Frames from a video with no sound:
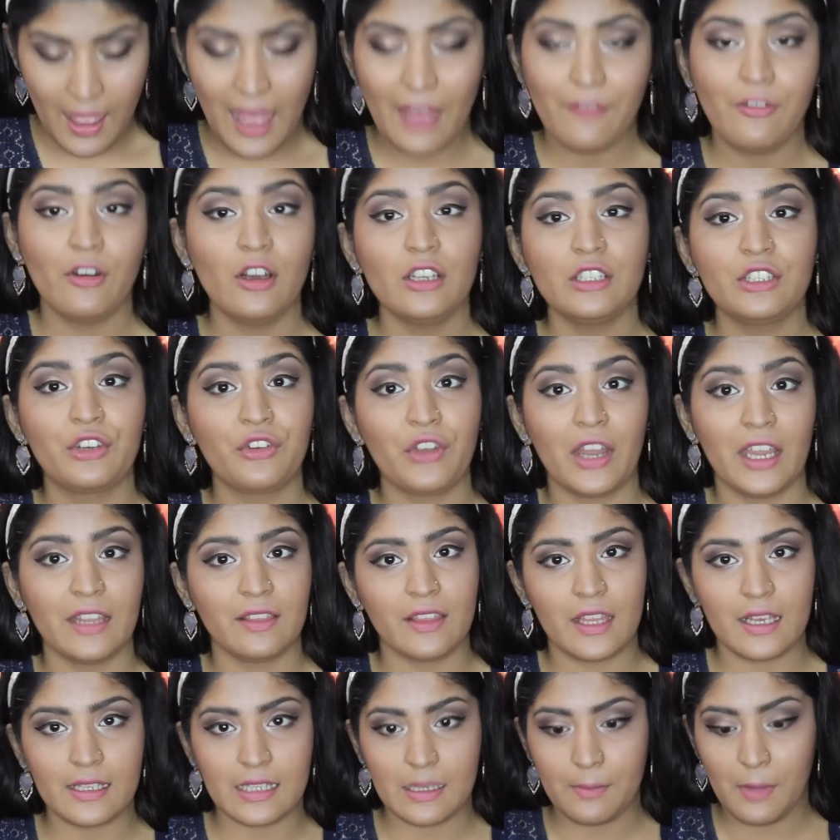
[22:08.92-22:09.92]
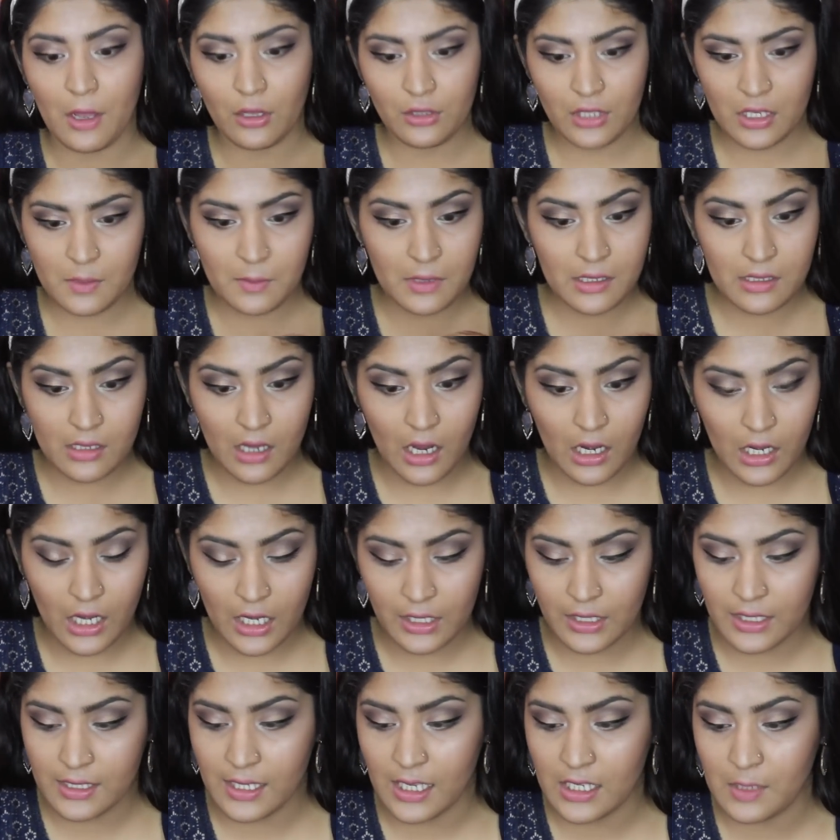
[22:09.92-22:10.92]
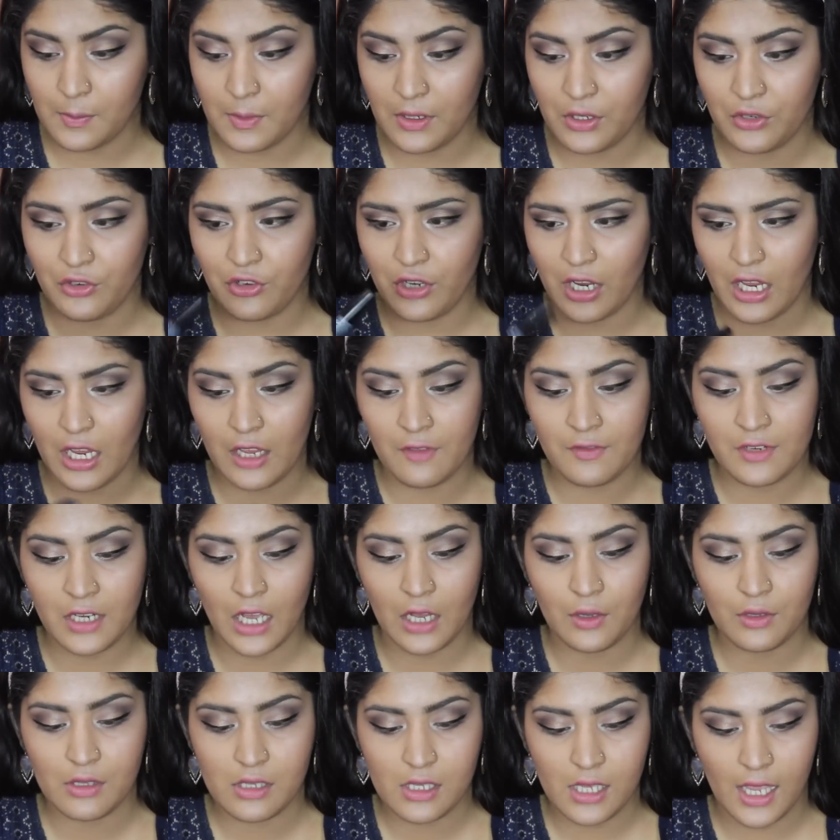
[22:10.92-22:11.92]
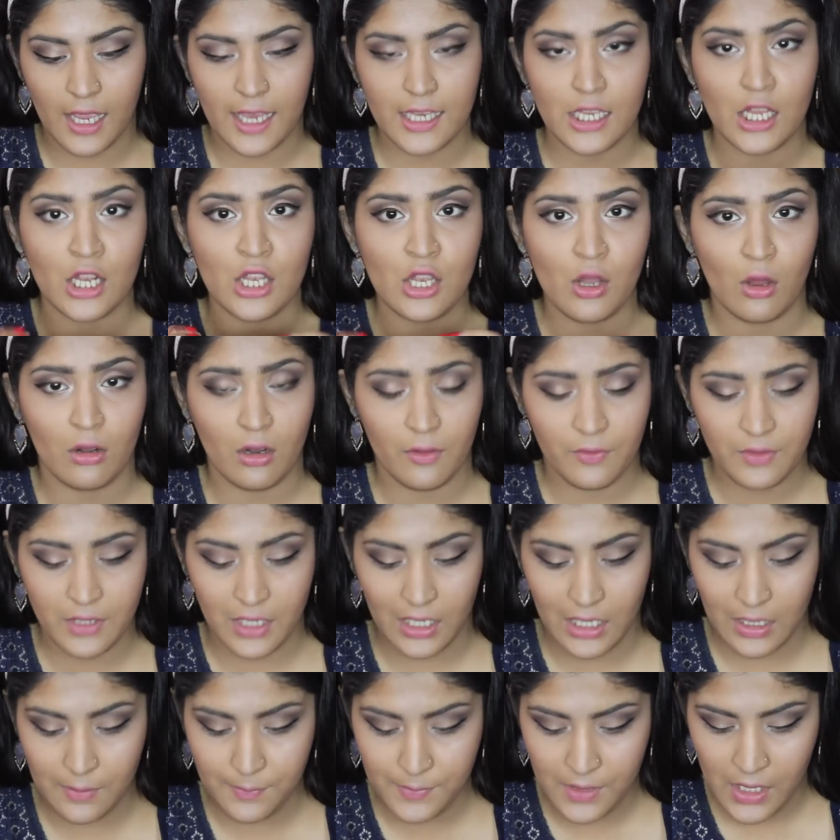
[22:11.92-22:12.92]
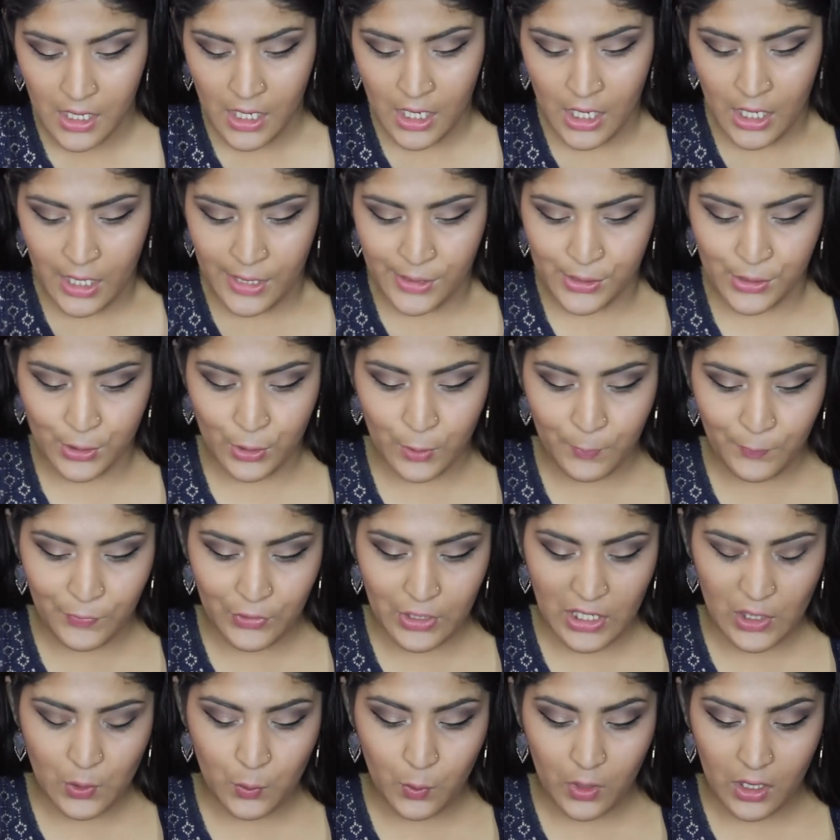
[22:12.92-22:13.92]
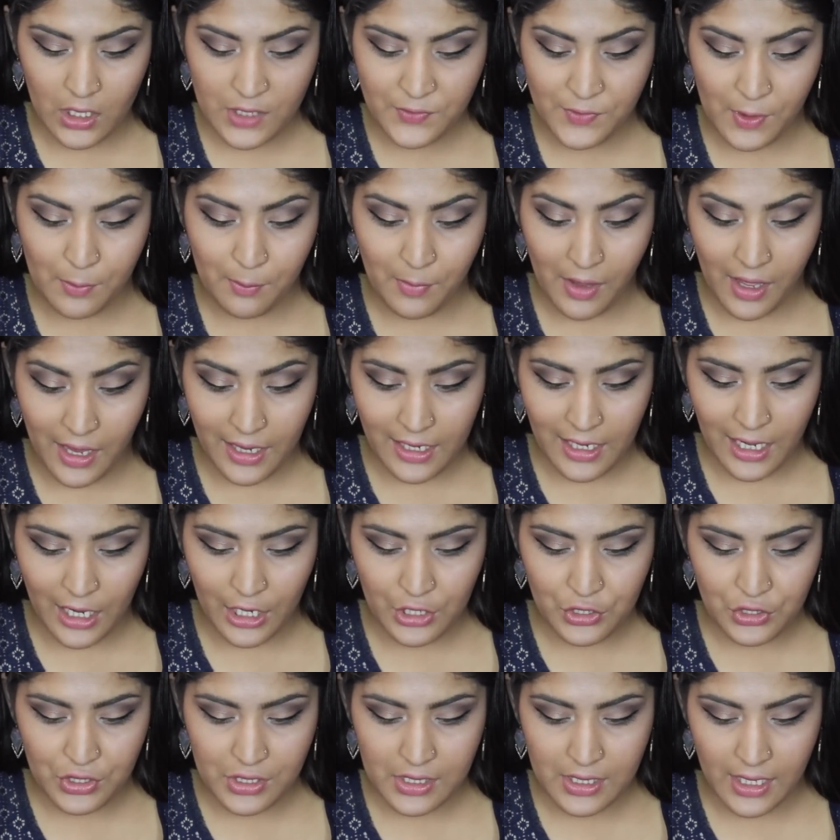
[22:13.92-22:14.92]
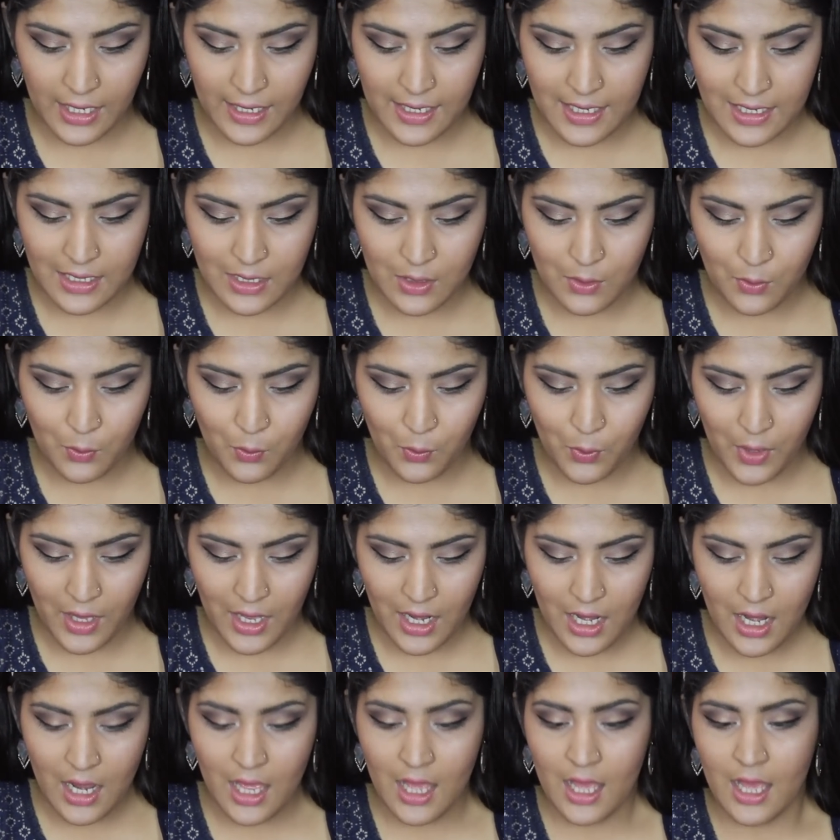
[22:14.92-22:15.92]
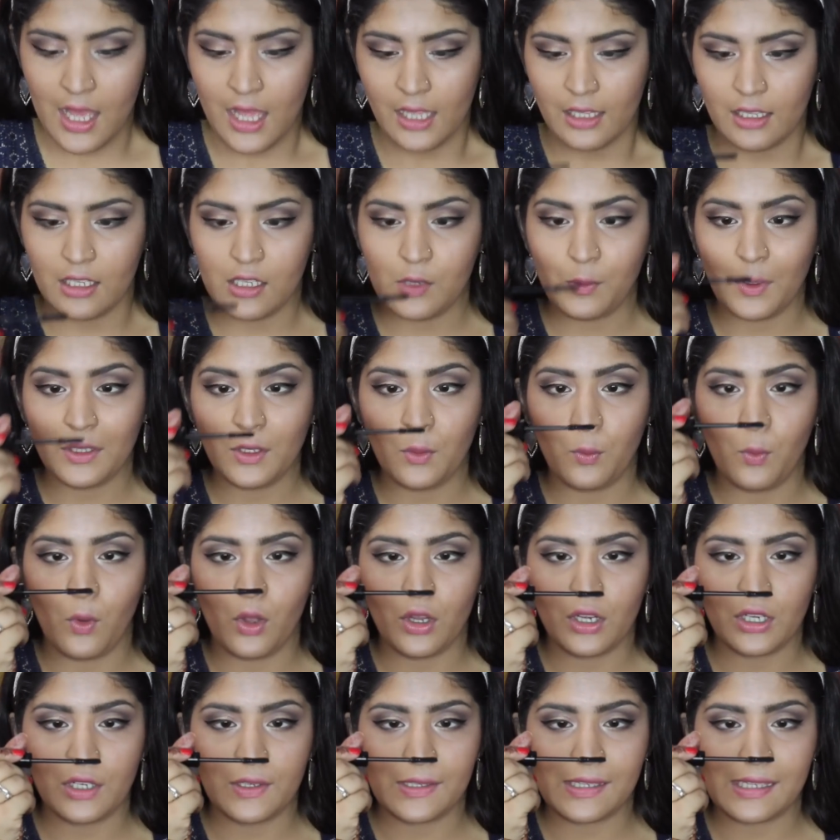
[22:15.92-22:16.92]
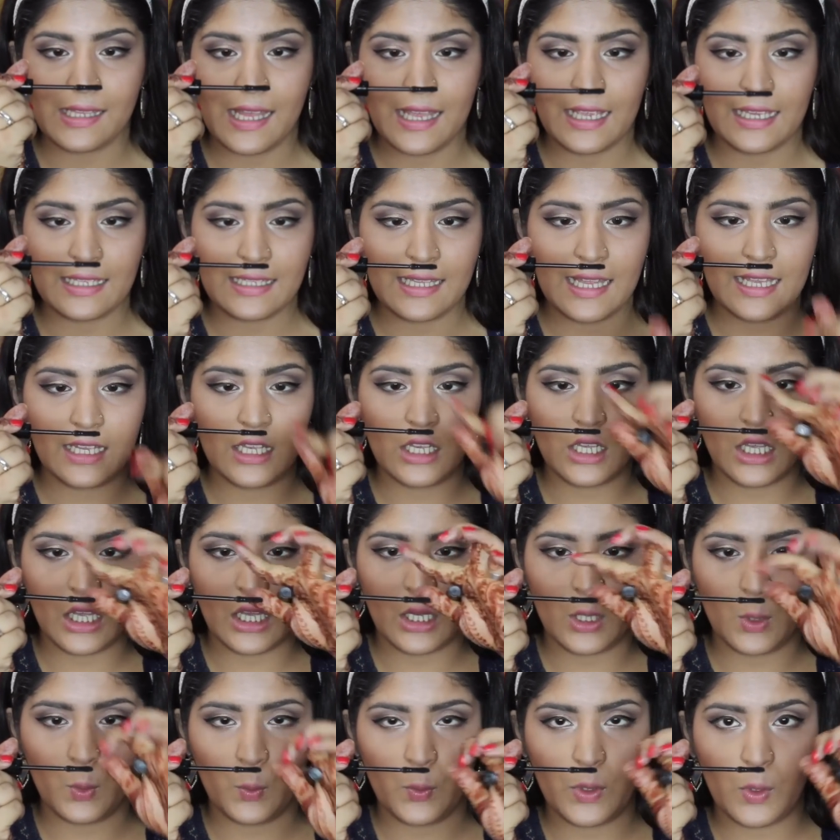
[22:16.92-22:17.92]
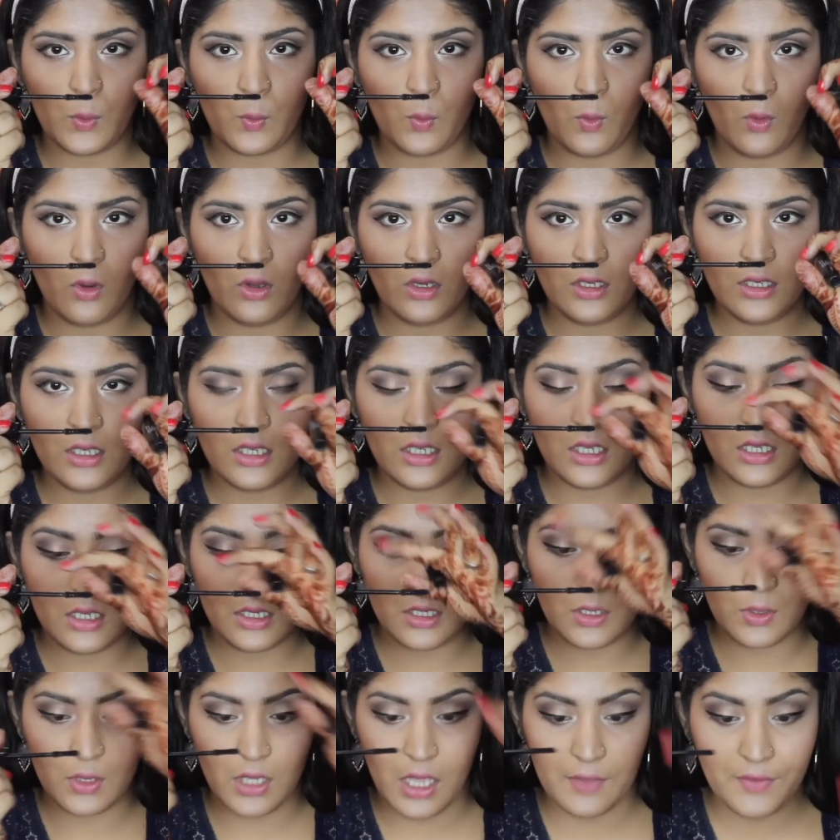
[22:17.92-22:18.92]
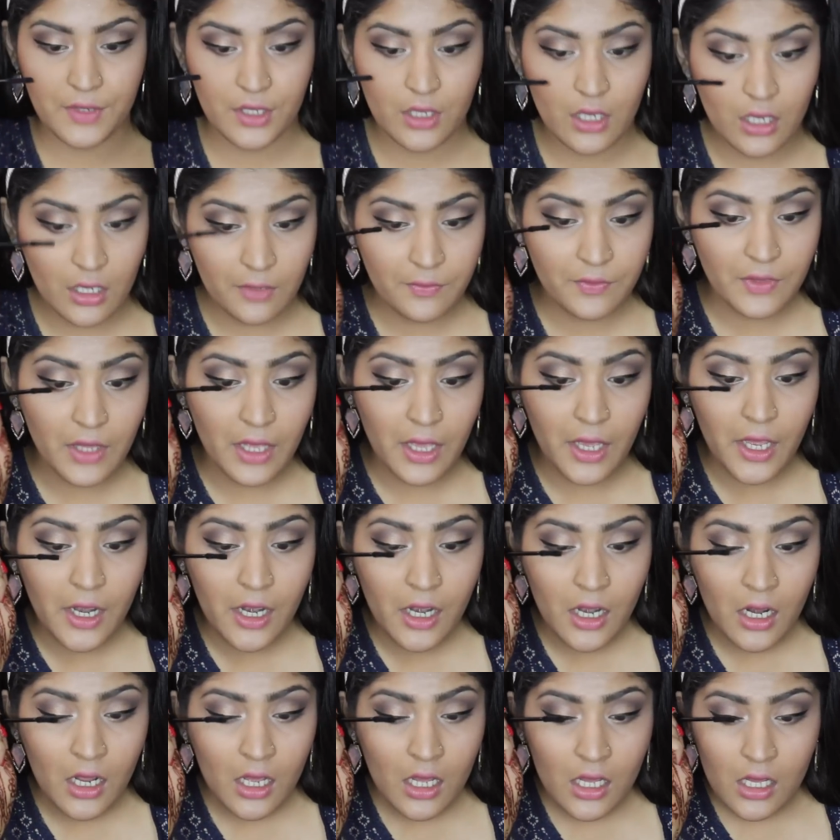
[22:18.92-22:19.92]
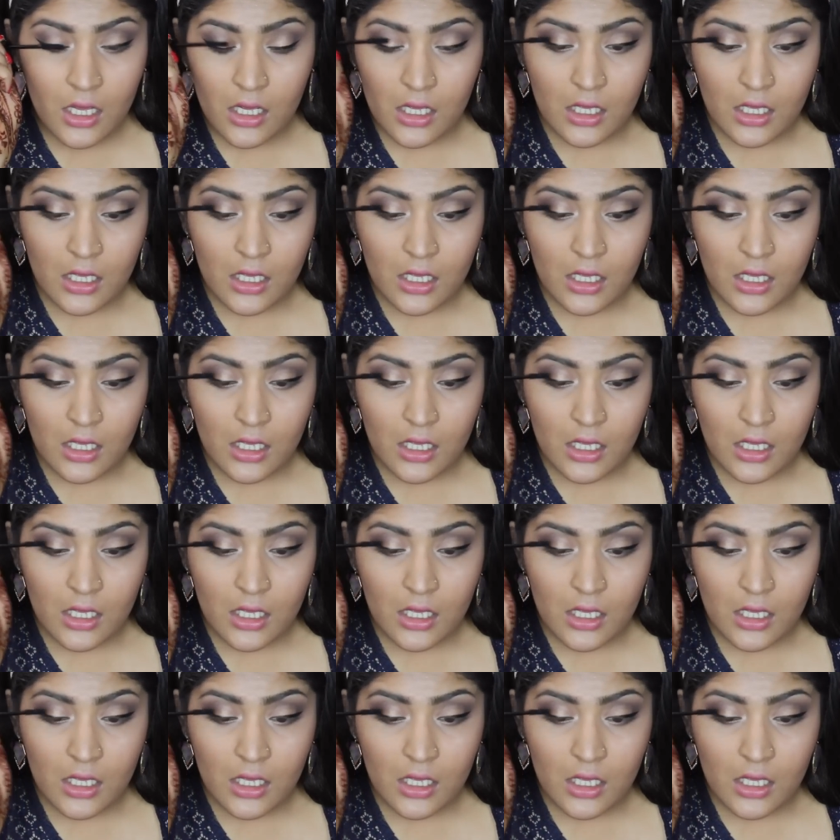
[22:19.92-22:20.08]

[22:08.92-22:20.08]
I've heard great things about this mascara. This has been raved outside a lot of times. So hopefully it works for my lashes as well. This is what the wand looks like. It's like a curvy wand. So you have a curve there.